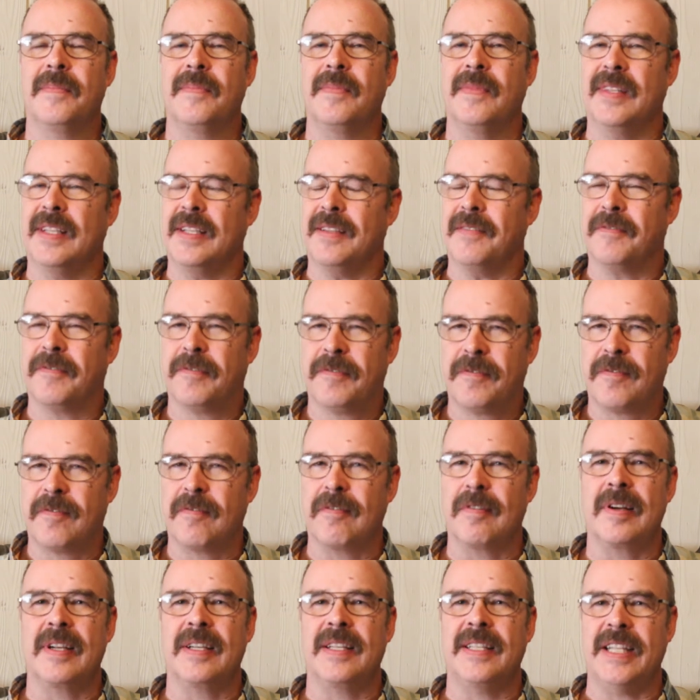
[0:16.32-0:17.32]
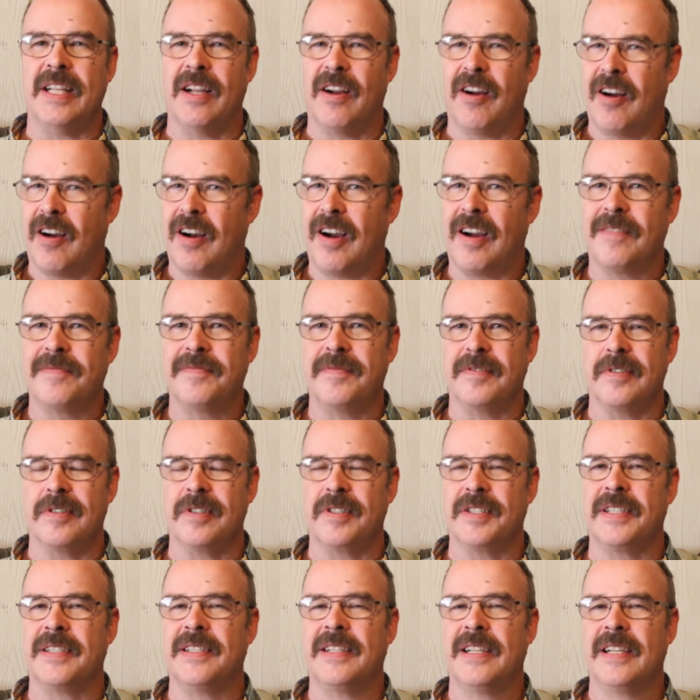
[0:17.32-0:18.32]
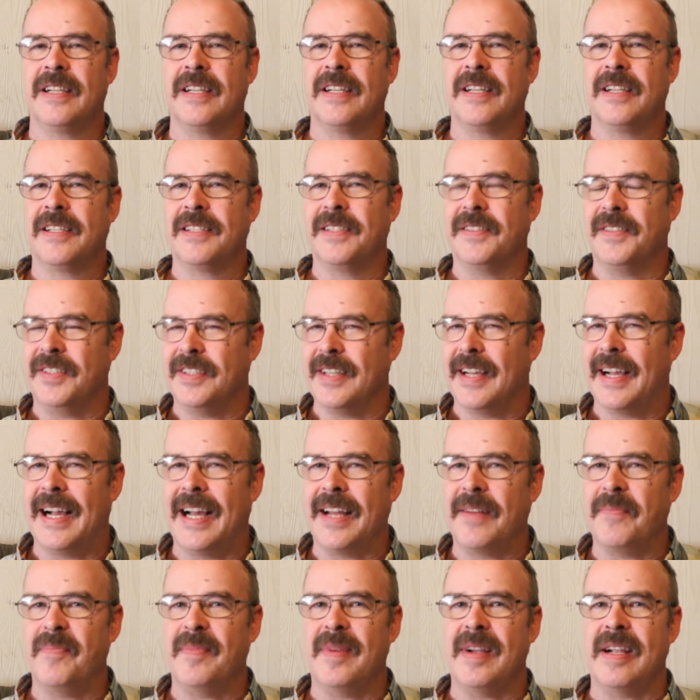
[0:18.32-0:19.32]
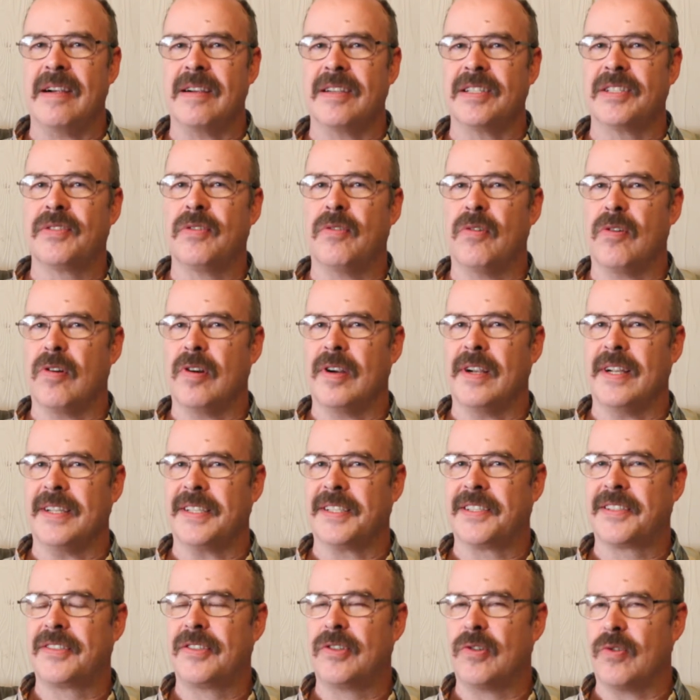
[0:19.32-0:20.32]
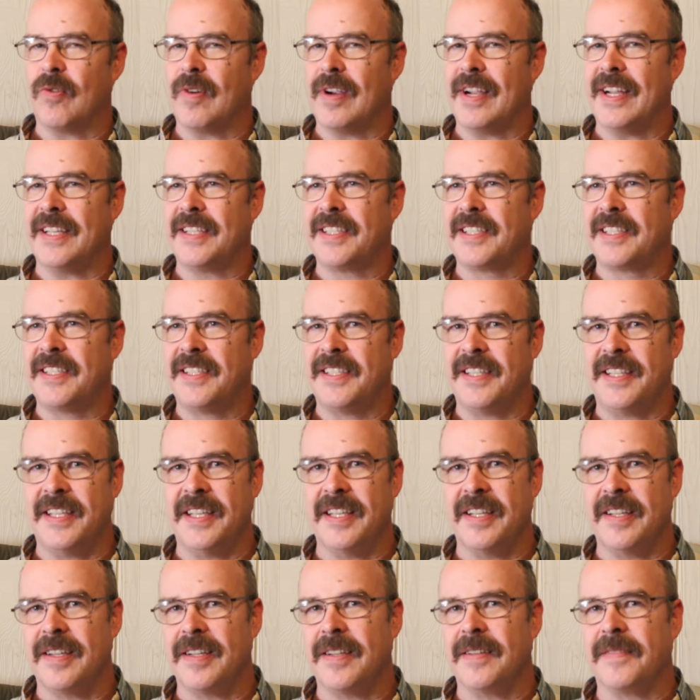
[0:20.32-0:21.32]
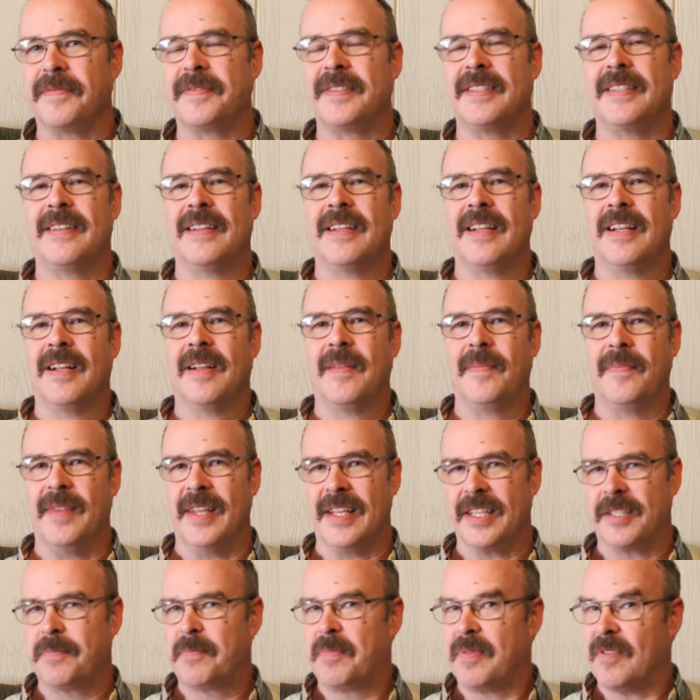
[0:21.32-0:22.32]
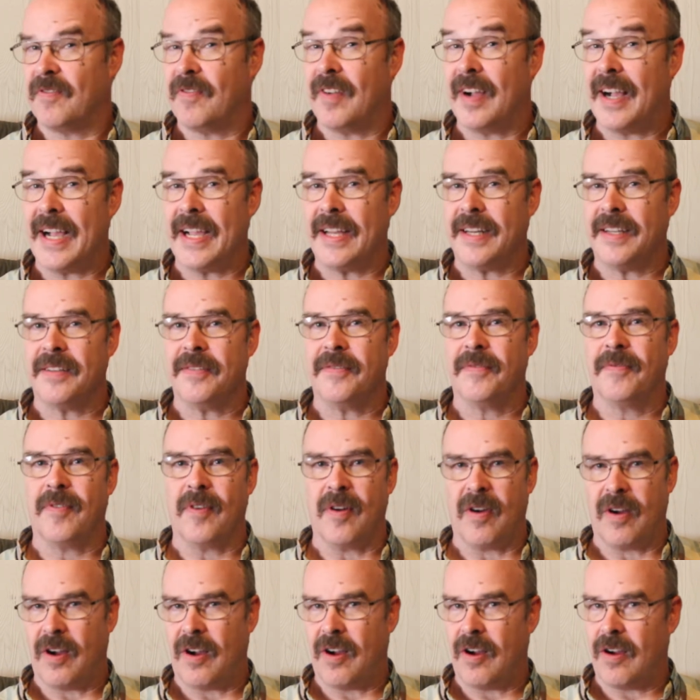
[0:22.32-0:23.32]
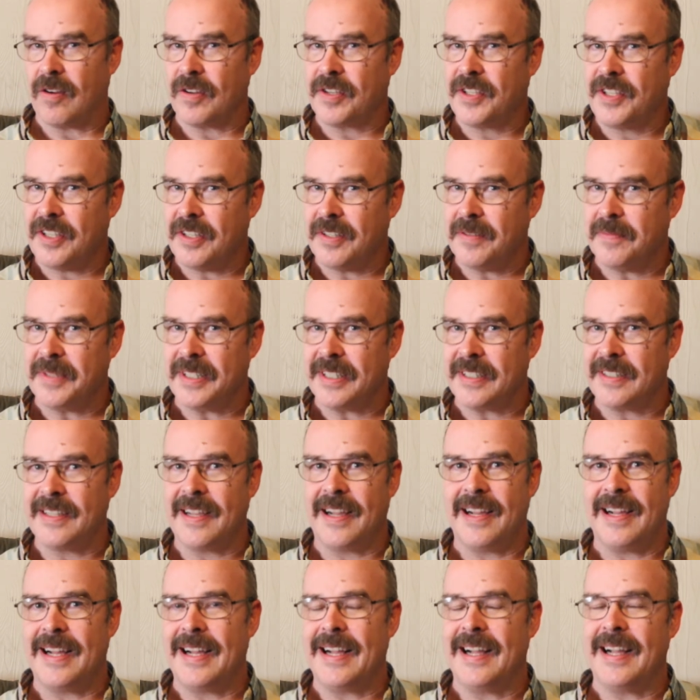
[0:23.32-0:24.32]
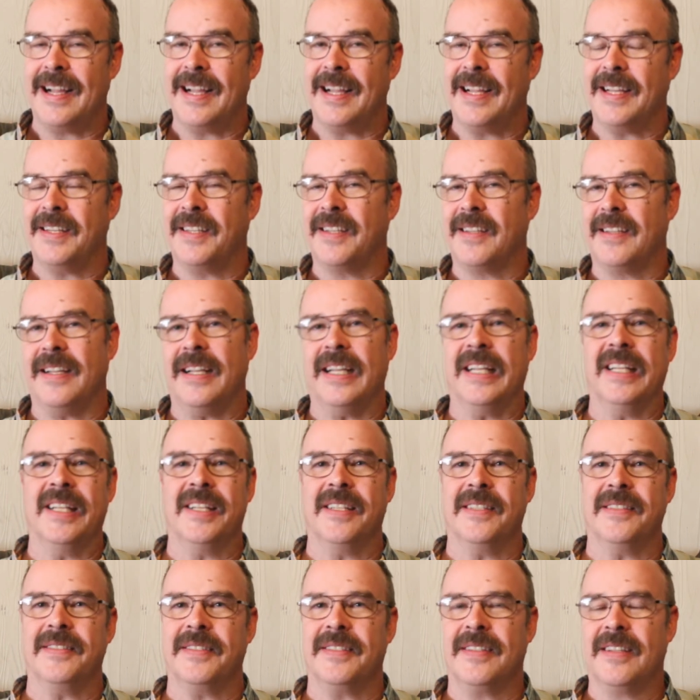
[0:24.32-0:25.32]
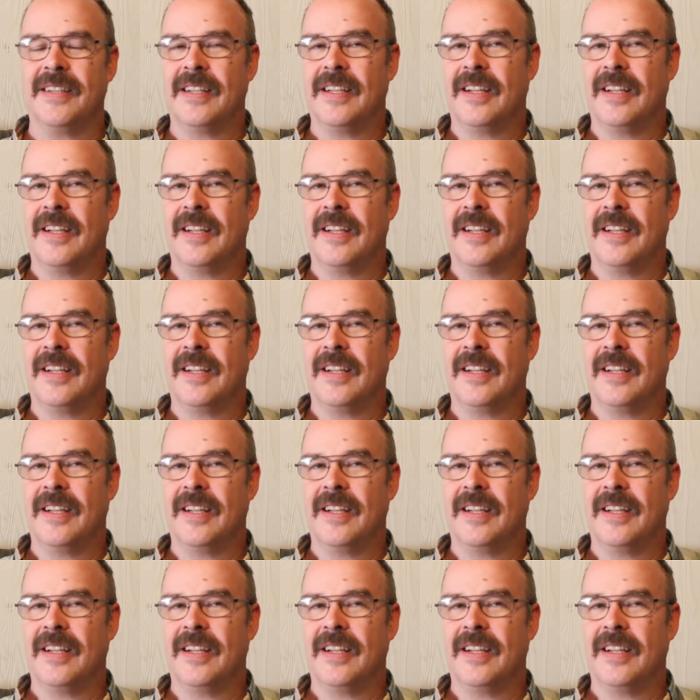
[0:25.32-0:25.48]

the freely offered, non-meritorious grace gift that's provided for all humankind and